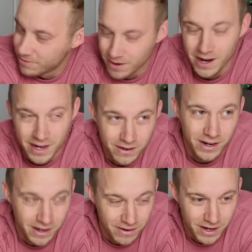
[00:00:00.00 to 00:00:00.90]
get out of her
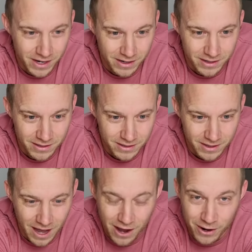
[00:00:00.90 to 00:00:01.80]
room? Right.
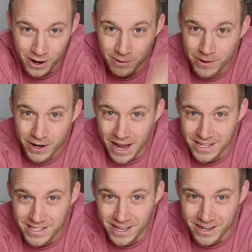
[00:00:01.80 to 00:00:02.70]
I don't know. What do you guys
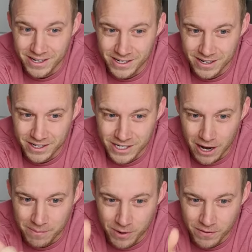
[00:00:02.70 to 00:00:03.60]
think?
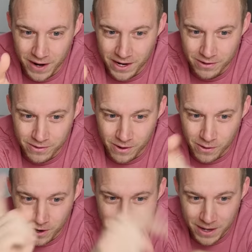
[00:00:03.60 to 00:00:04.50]
Childproof handle
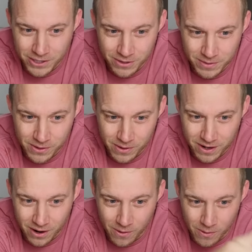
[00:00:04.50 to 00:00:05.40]
on her bedroom
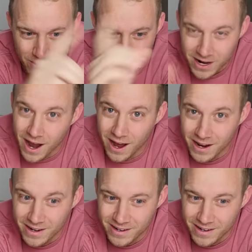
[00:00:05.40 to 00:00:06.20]
door or not?